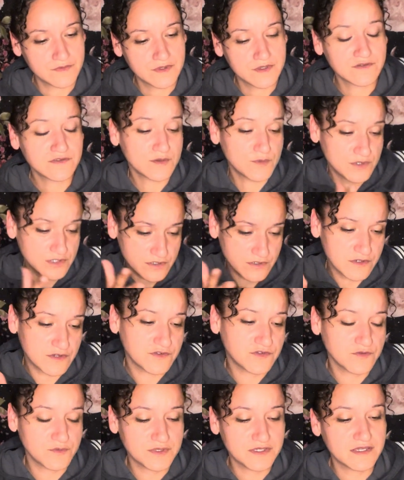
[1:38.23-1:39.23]
Someone could
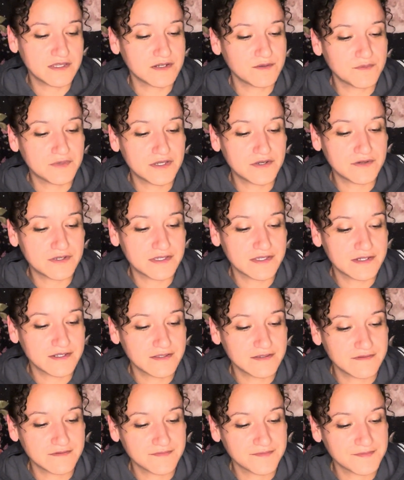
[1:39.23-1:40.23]
also be getting married
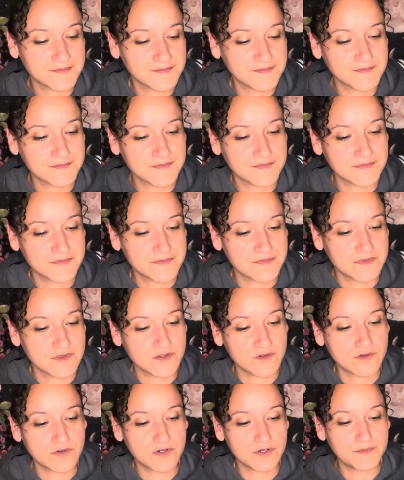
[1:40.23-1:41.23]

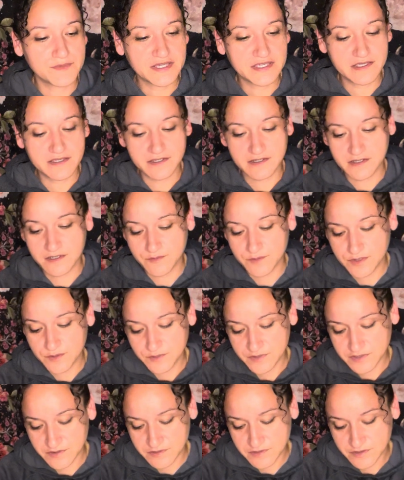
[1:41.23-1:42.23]
or making a
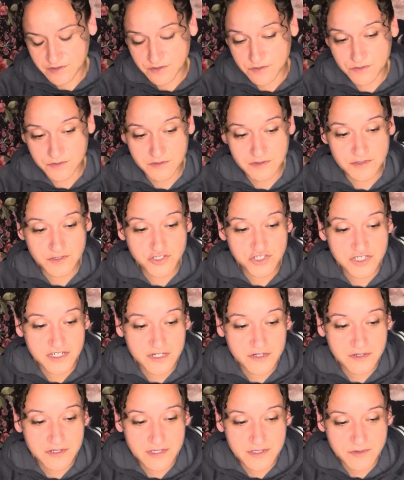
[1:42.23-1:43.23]
commitment to you. The
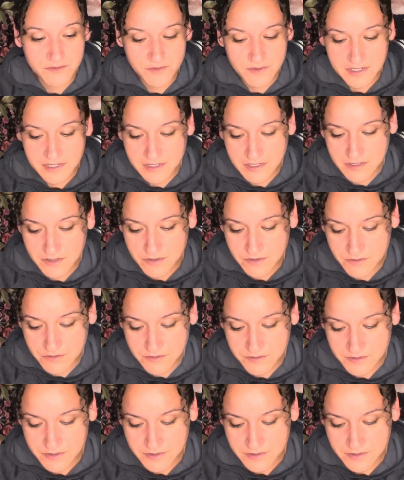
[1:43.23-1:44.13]
Chariot, wow.